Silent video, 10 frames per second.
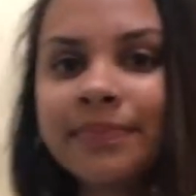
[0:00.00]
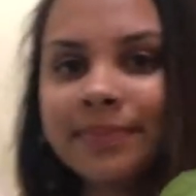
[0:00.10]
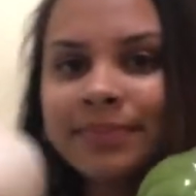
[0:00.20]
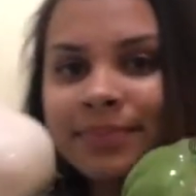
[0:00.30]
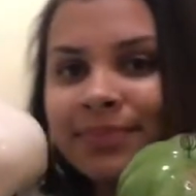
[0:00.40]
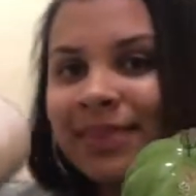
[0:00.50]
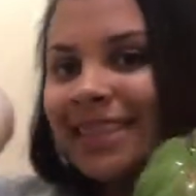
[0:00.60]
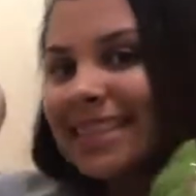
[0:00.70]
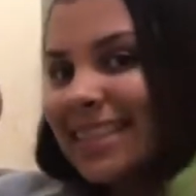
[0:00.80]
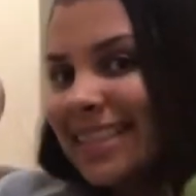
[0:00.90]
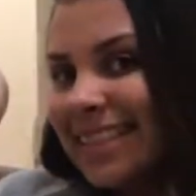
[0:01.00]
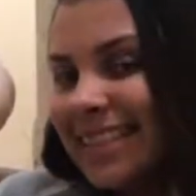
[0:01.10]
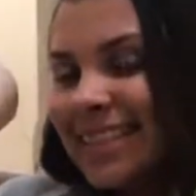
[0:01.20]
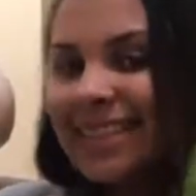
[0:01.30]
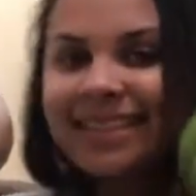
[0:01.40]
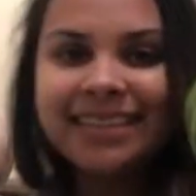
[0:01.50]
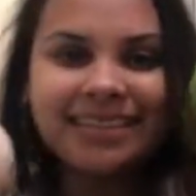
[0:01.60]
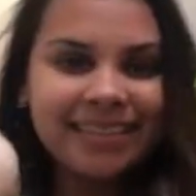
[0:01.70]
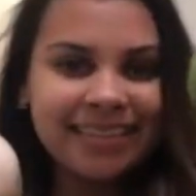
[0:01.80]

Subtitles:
(silence)